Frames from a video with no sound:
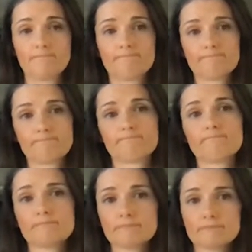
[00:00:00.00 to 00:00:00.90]

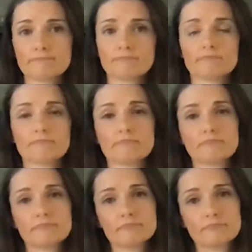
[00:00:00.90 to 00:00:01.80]

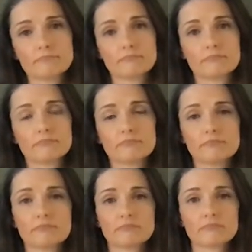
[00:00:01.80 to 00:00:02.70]

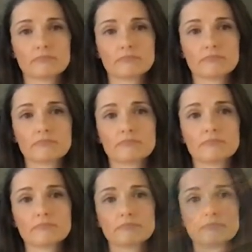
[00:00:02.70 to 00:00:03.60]

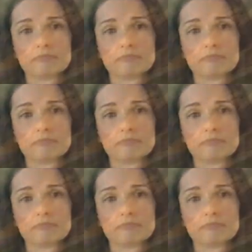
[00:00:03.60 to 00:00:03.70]
[no speech]